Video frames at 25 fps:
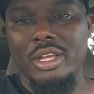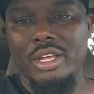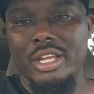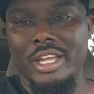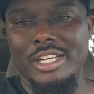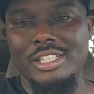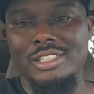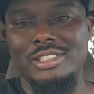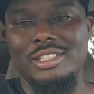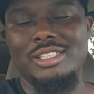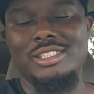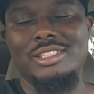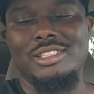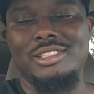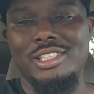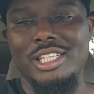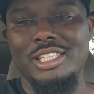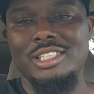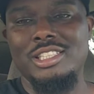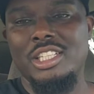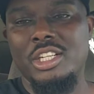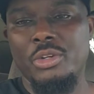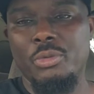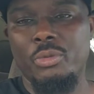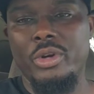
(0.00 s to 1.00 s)
Is
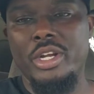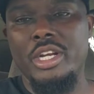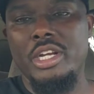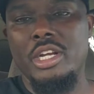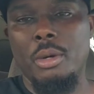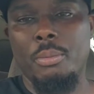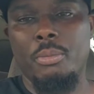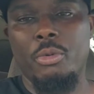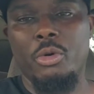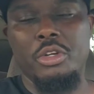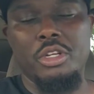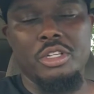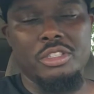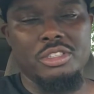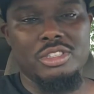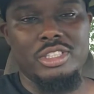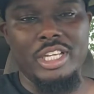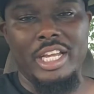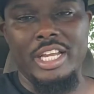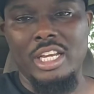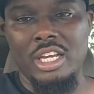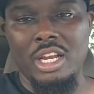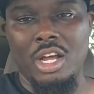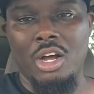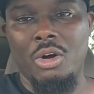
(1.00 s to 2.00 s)
consistently reading up on your
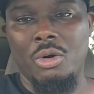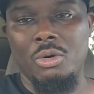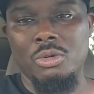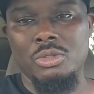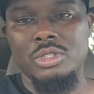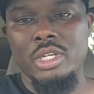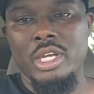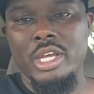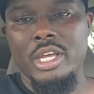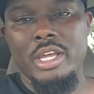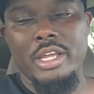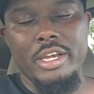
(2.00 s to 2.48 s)
state laws.